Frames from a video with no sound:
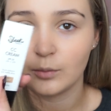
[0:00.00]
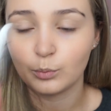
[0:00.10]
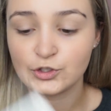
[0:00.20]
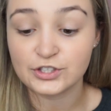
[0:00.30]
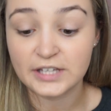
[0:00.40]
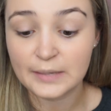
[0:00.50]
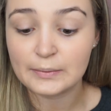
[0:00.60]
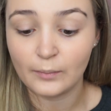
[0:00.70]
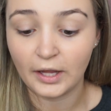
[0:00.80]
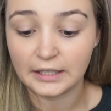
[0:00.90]
But just keep
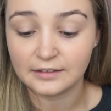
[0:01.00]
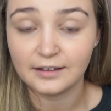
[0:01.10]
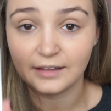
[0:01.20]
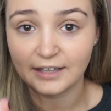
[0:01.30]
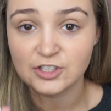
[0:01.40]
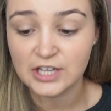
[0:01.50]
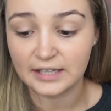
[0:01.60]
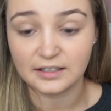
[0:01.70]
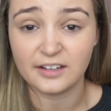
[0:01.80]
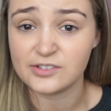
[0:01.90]
in mind the light
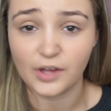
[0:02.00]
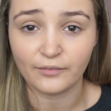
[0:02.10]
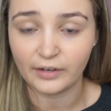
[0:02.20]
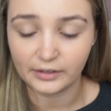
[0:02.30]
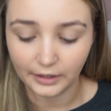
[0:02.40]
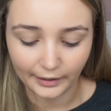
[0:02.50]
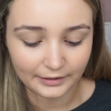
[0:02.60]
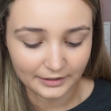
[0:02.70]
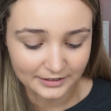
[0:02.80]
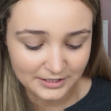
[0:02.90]
shade is not very
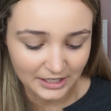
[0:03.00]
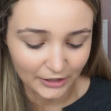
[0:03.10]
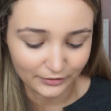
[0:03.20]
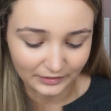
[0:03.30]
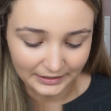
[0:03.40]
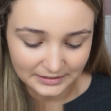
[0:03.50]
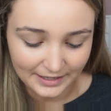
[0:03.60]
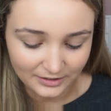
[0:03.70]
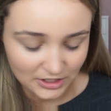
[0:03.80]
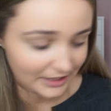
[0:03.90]
light. It's kind of like a
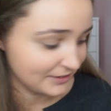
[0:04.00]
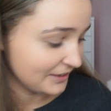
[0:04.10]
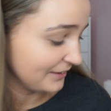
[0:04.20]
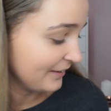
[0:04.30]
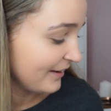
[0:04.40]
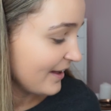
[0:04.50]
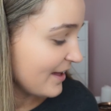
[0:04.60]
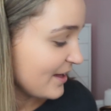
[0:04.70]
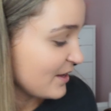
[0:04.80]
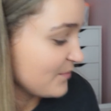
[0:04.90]
dark shade.
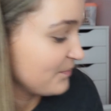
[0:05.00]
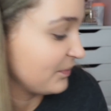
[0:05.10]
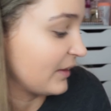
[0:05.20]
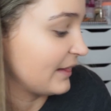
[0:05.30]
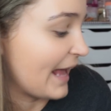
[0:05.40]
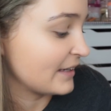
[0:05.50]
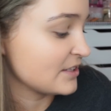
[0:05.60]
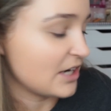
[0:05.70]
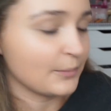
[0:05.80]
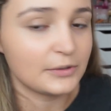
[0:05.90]

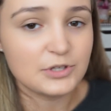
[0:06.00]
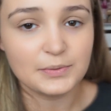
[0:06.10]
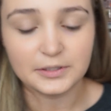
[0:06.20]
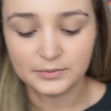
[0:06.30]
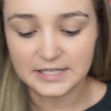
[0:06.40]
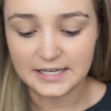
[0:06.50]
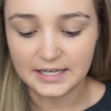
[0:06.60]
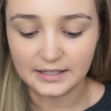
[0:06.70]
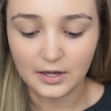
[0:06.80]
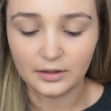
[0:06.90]
Next I'm going to be
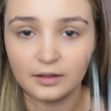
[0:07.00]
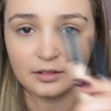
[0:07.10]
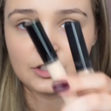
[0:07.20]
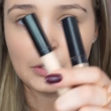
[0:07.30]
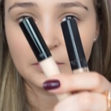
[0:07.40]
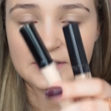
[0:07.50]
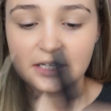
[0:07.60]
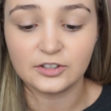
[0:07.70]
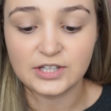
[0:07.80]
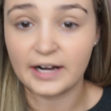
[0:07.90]
using 2
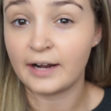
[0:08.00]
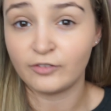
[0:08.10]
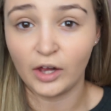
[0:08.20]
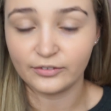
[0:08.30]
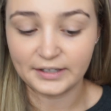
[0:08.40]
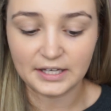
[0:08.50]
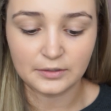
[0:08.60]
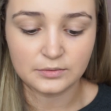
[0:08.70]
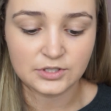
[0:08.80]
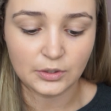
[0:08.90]
concealers that I have already
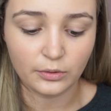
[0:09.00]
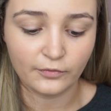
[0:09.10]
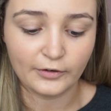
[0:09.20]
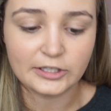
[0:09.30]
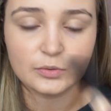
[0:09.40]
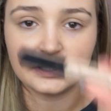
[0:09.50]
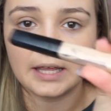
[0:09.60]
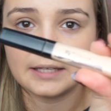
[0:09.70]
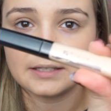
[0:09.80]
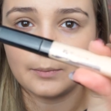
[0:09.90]
used. So the first one
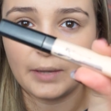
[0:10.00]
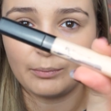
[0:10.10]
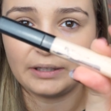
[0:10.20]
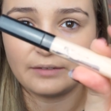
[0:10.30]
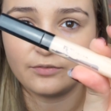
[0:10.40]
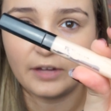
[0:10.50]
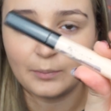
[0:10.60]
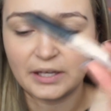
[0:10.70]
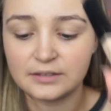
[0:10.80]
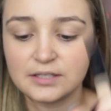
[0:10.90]
is the Maybelline Fit
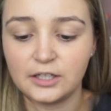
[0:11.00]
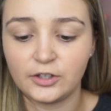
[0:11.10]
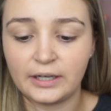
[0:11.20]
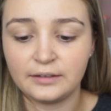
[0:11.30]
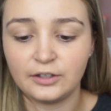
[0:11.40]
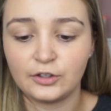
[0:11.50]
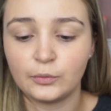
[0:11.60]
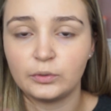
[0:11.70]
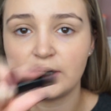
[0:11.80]
Me concealer and the other one